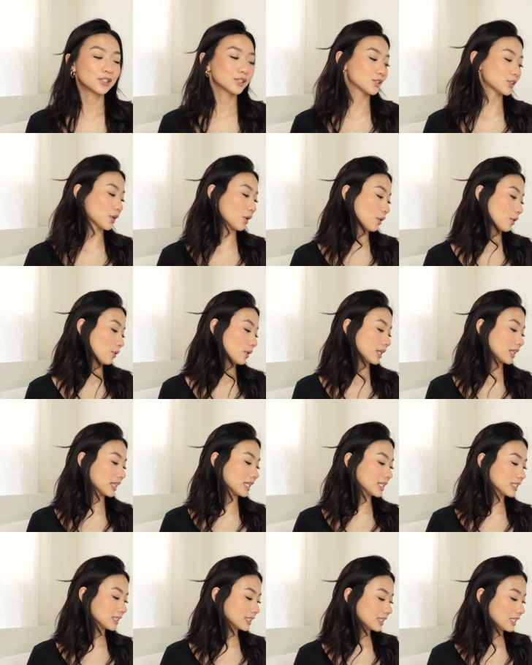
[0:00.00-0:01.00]
So
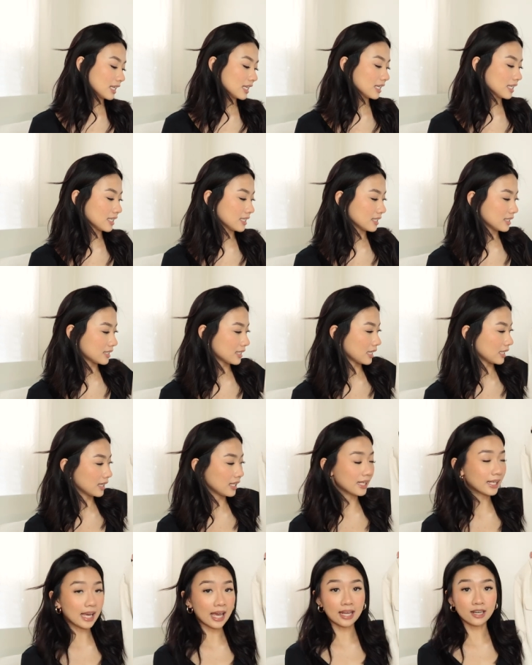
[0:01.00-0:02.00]
this is
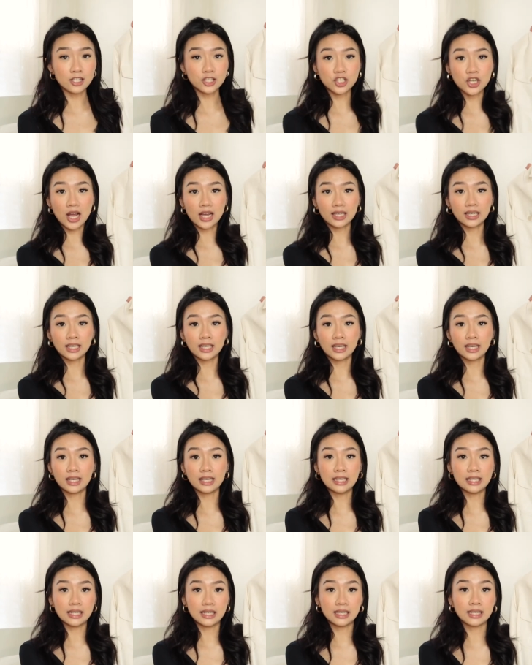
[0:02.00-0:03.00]
the Ganna
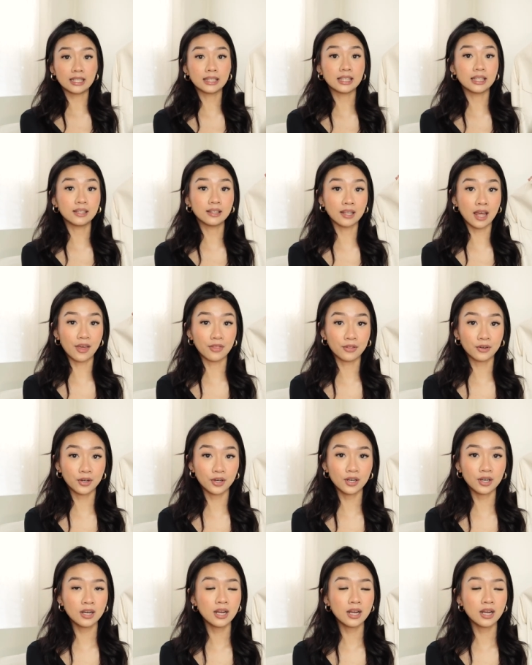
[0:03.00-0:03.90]
jacket in the leather.